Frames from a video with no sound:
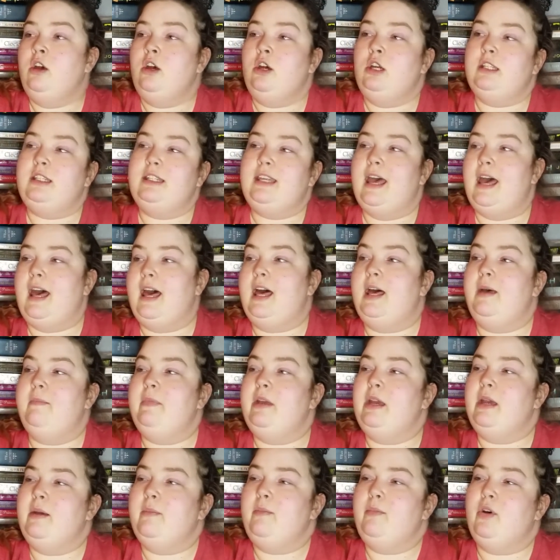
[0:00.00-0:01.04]
Tell
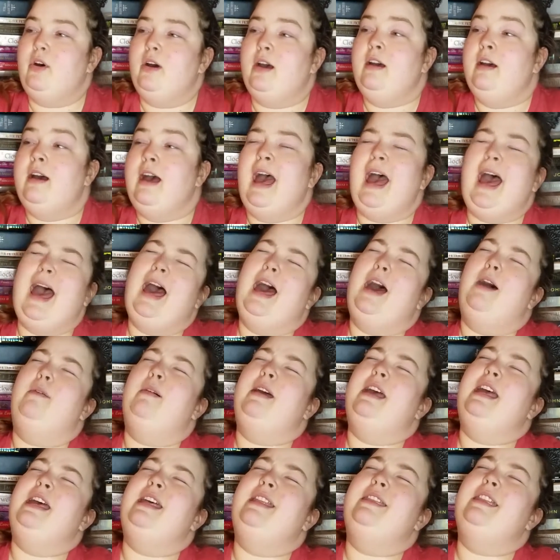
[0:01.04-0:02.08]
me, but how
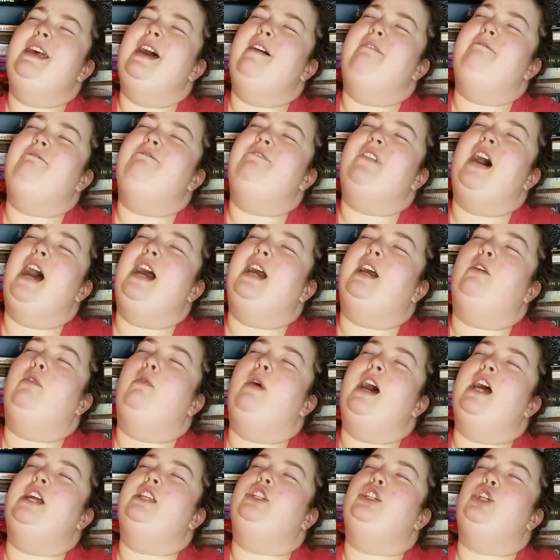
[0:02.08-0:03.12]
in the fuck
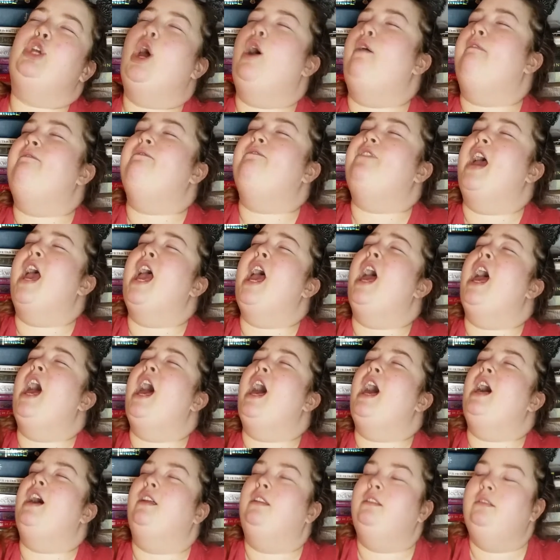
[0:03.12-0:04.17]
would you
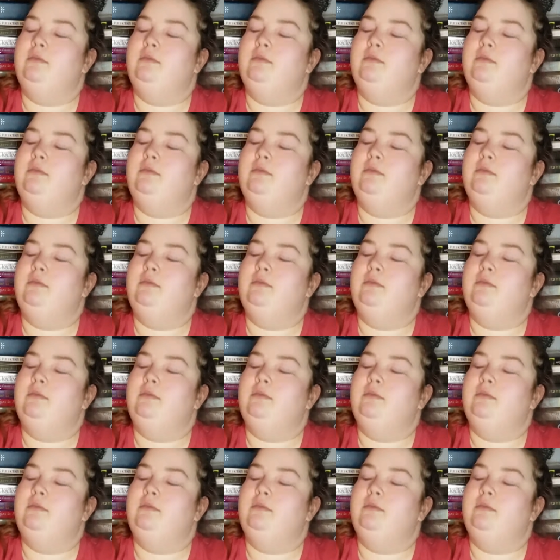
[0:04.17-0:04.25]
feel?